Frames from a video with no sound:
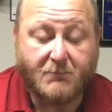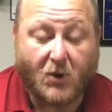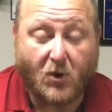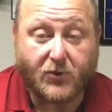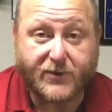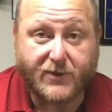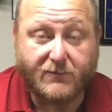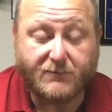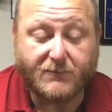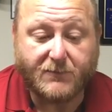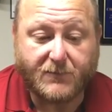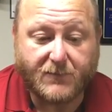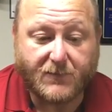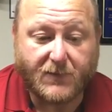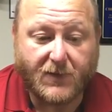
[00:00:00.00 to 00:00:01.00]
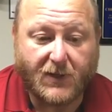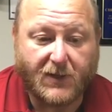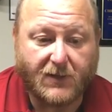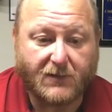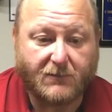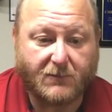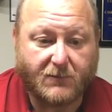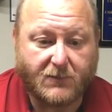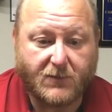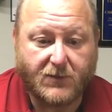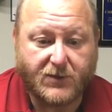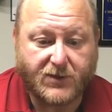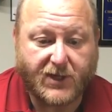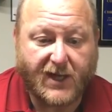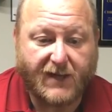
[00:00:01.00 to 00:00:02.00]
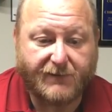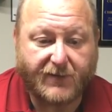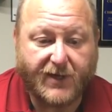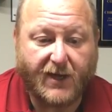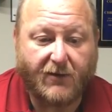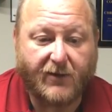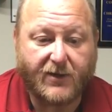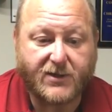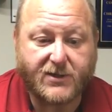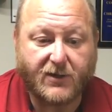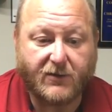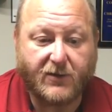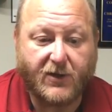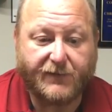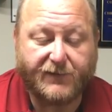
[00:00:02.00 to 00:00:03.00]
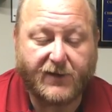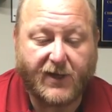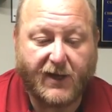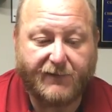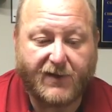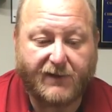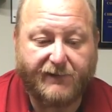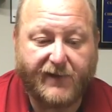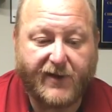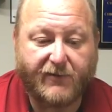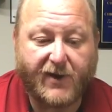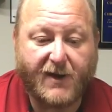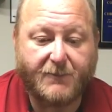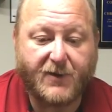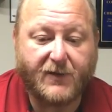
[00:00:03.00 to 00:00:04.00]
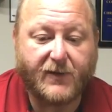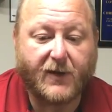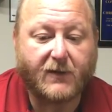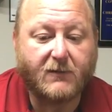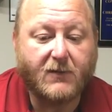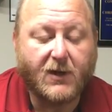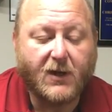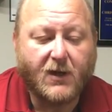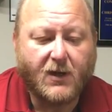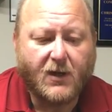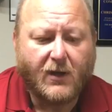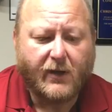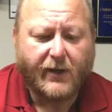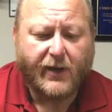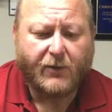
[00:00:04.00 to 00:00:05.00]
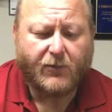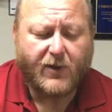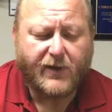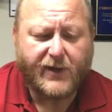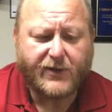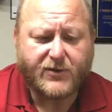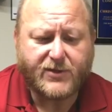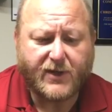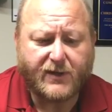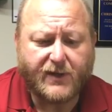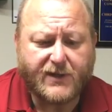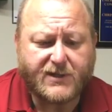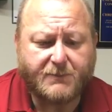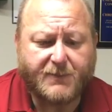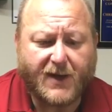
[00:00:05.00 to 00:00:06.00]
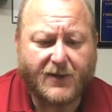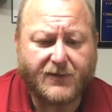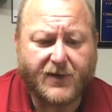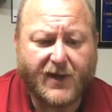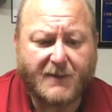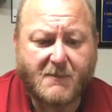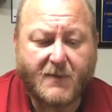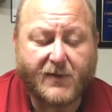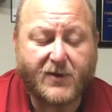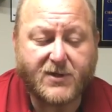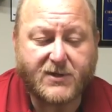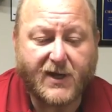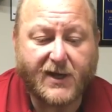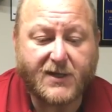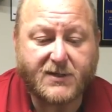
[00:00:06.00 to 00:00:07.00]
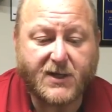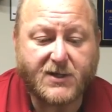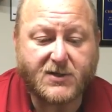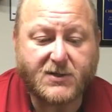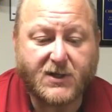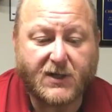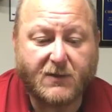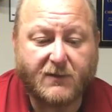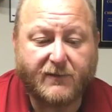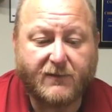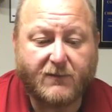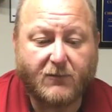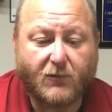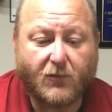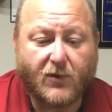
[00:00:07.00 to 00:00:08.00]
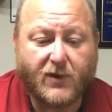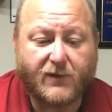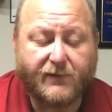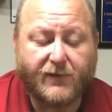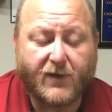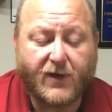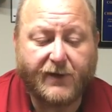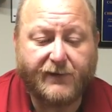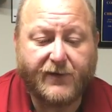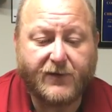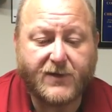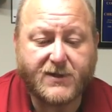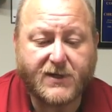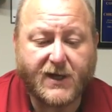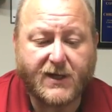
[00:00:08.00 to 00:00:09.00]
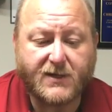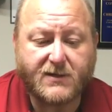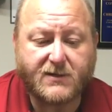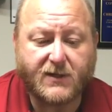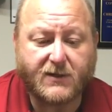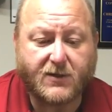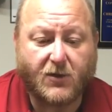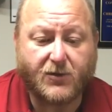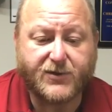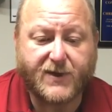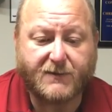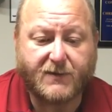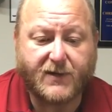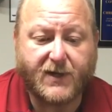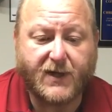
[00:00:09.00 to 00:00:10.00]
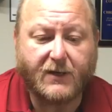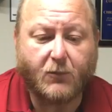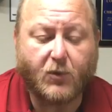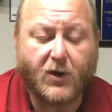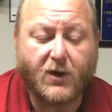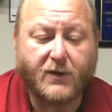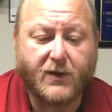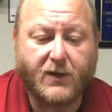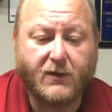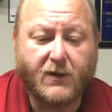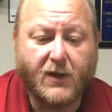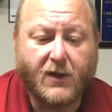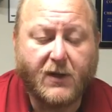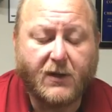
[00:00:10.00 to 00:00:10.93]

bolt. You're just going to have the carrier, so you have to have that feed ramp in there. And one of the interesting things about the 9mm design is this one of the very few designs that Colt's ever done where the